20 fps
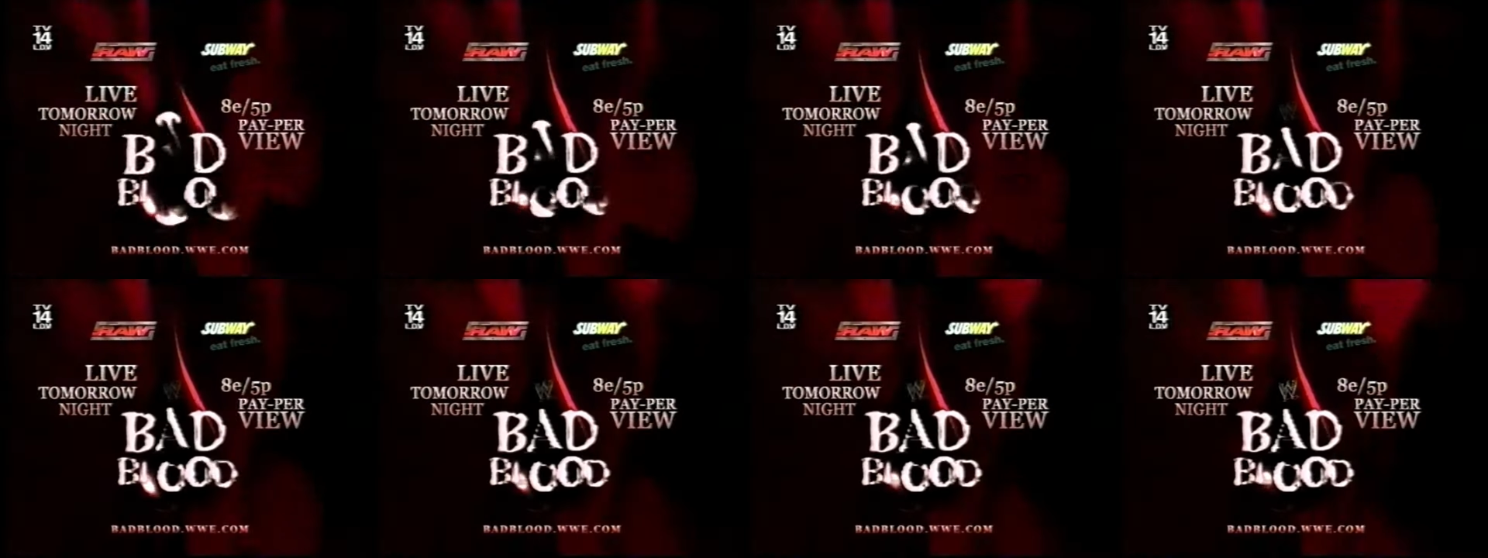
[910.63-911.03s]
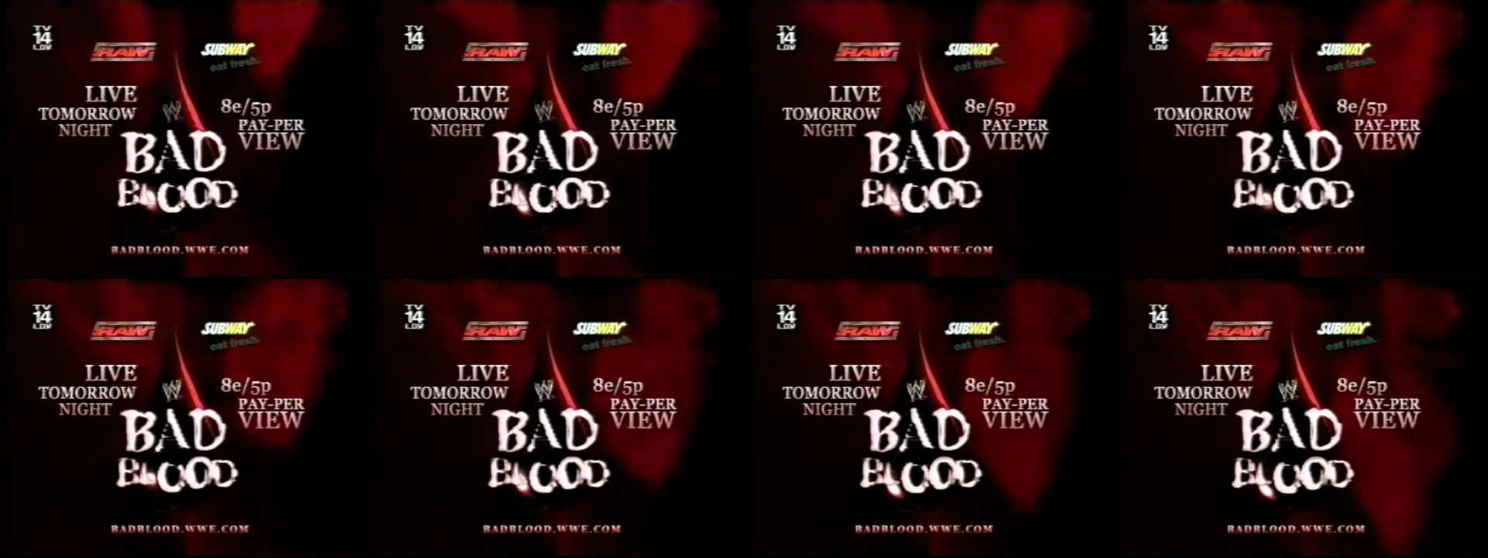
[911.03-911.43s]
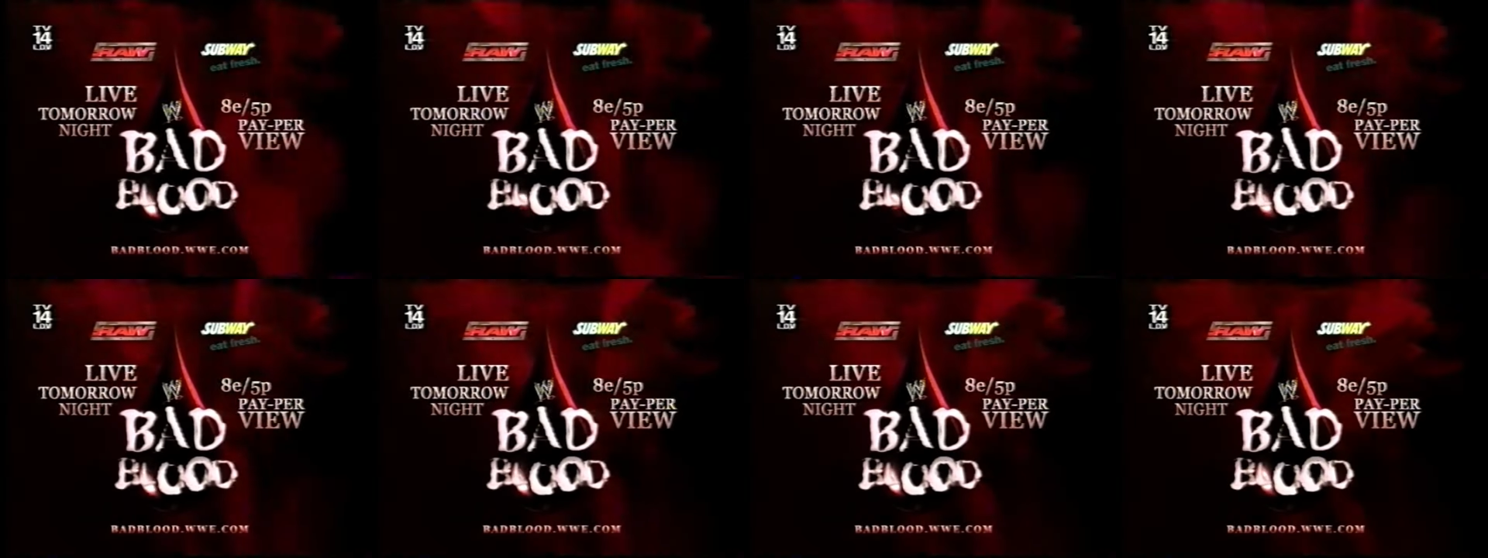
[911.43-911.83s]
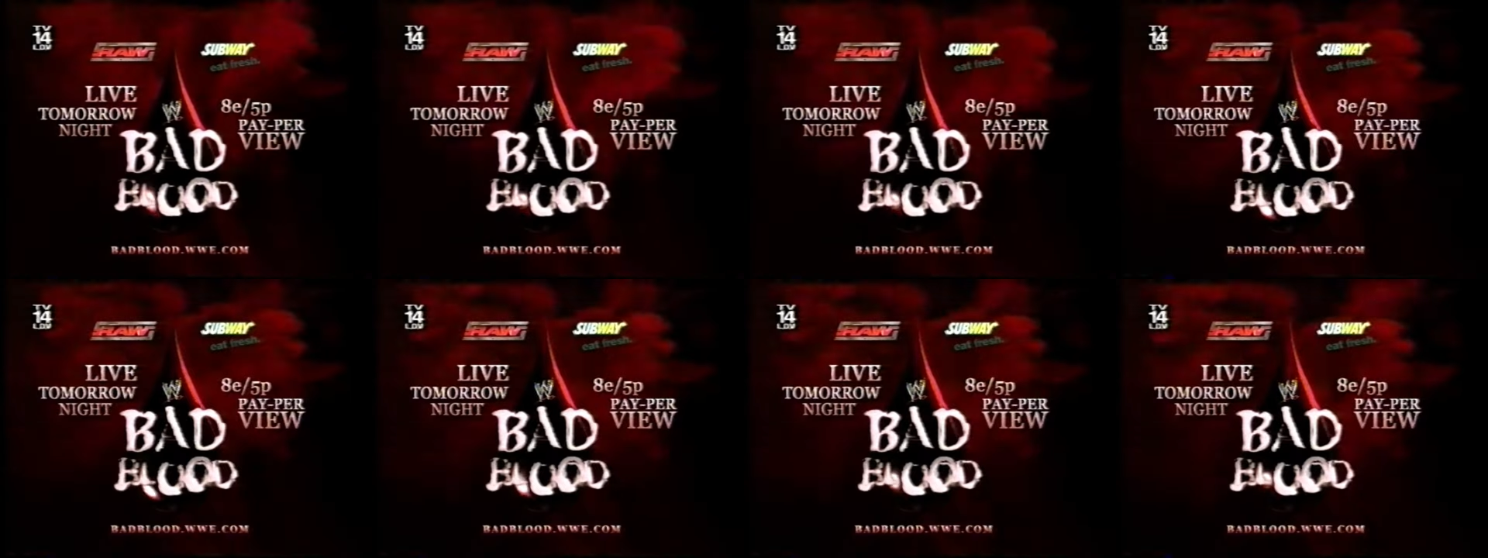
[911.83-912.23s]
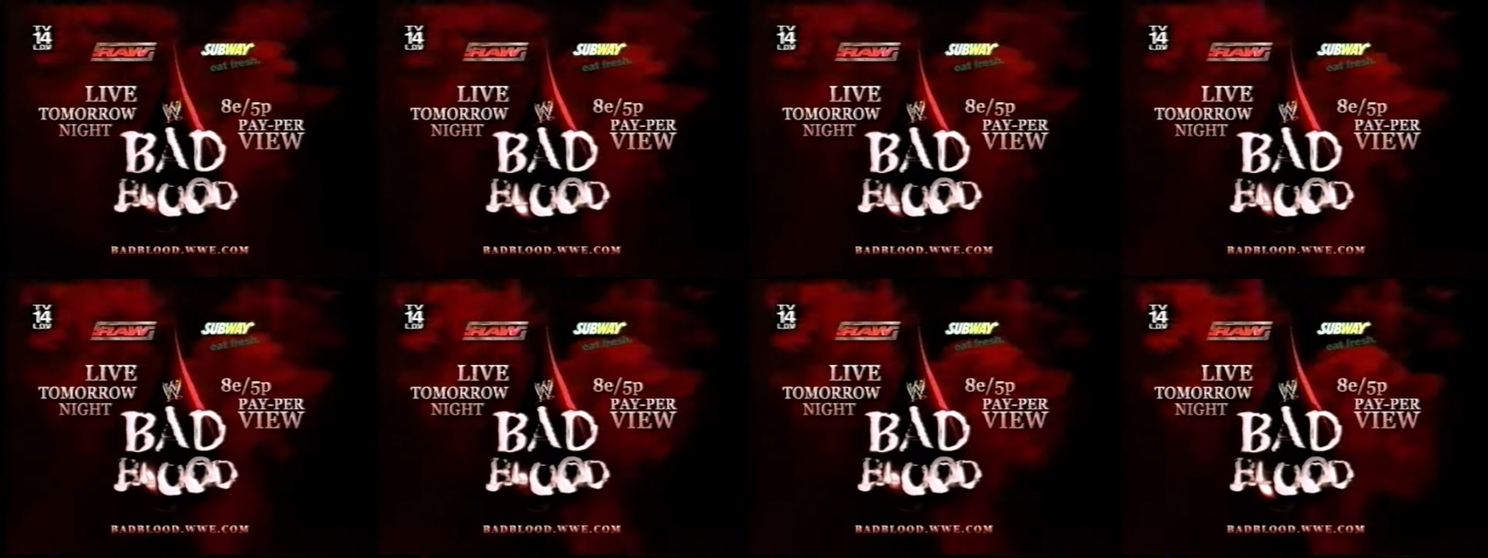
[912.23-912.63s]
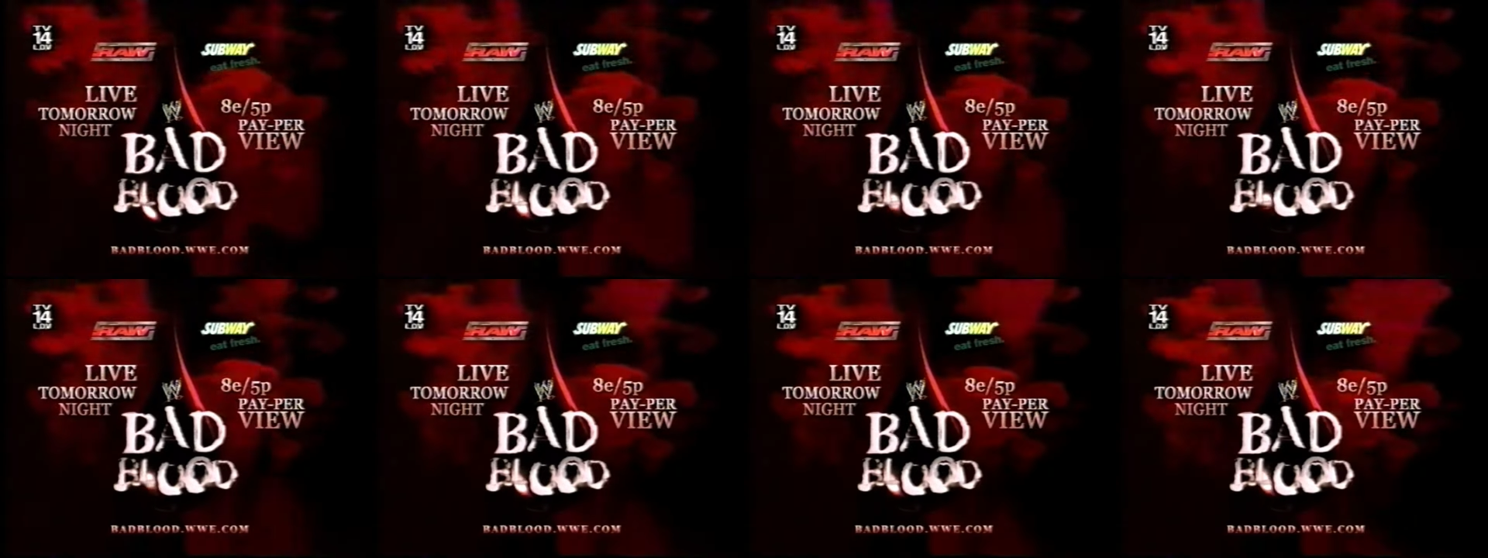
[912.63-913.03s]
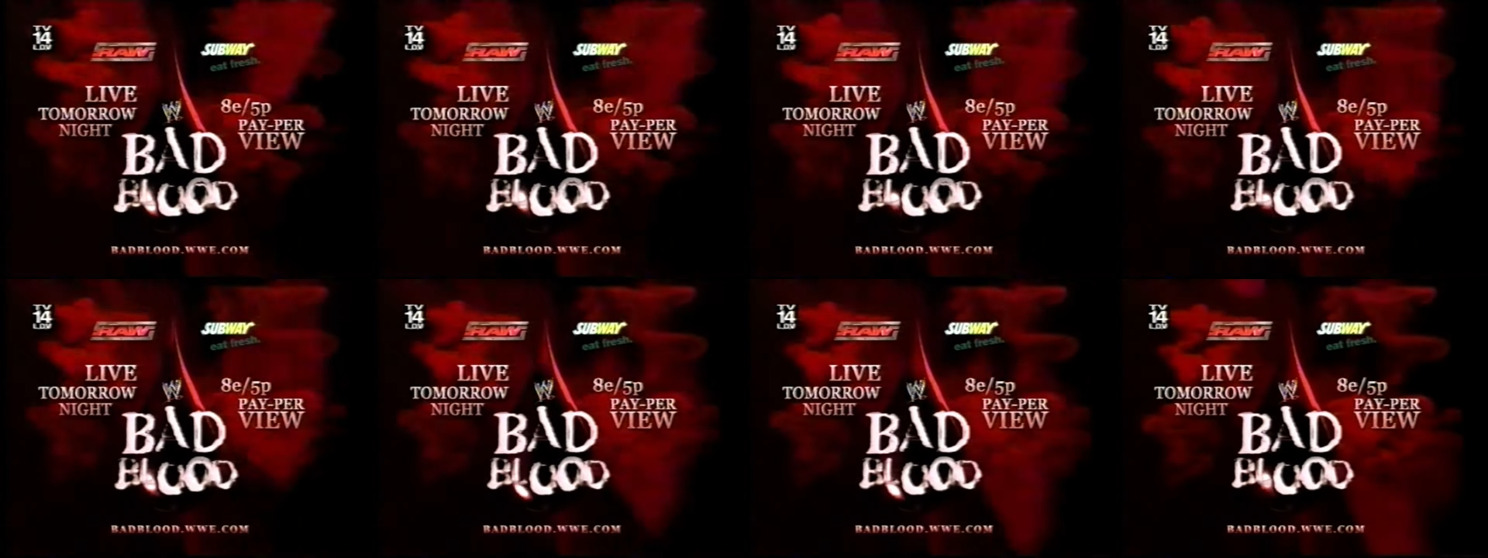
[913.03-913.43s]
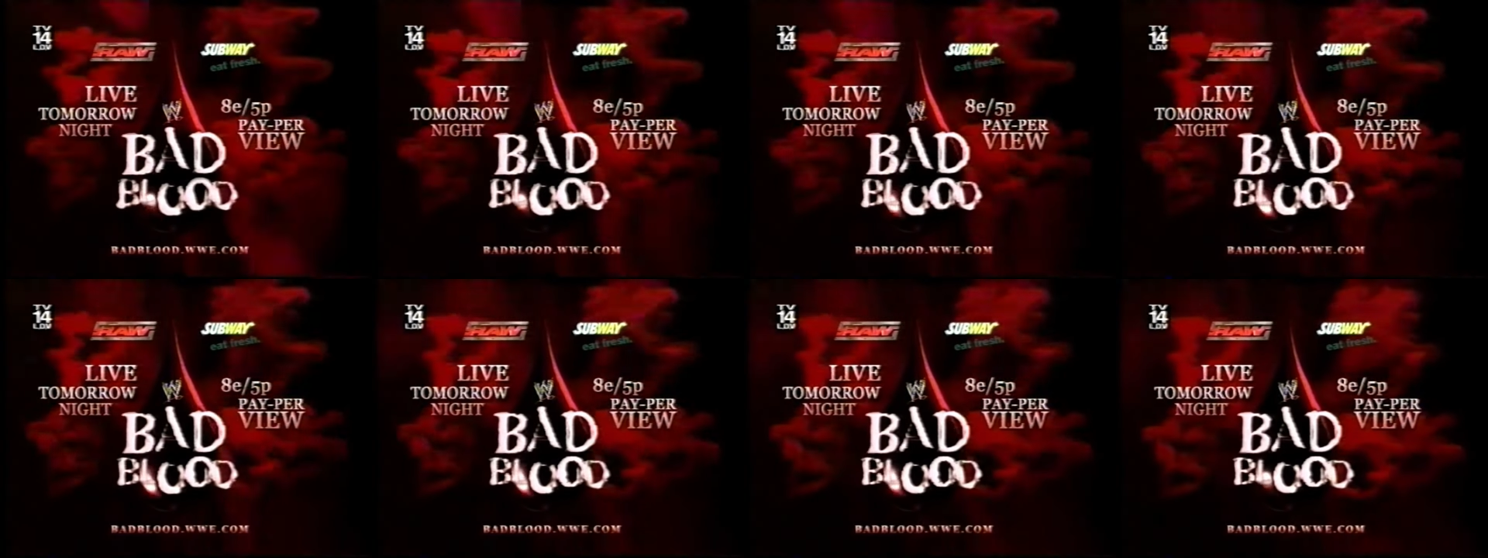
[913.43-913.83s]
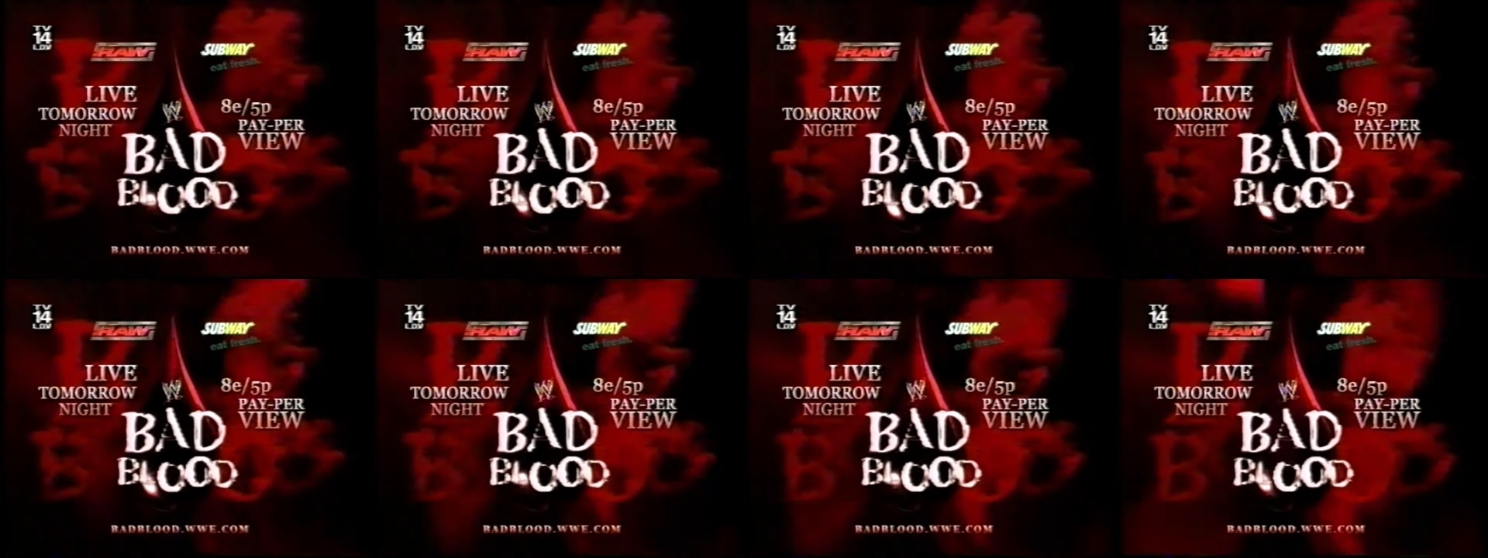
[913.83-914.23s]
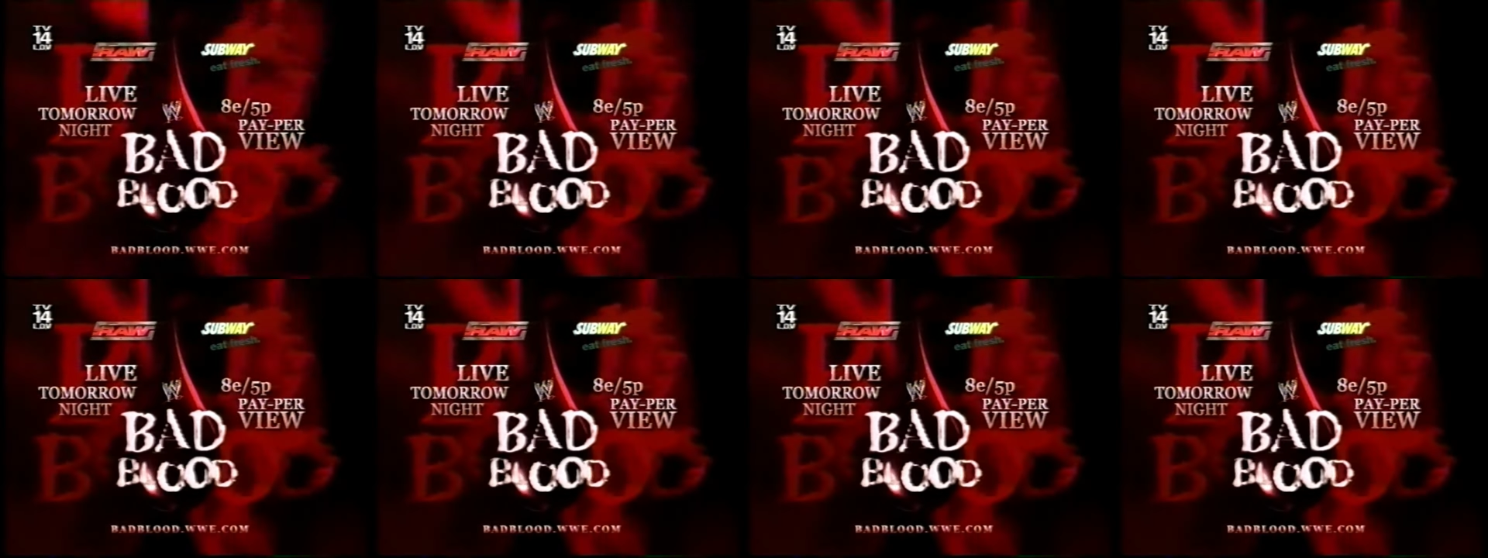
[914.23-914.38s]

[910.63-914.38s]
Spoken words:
No face is visible, so there are no lips to read.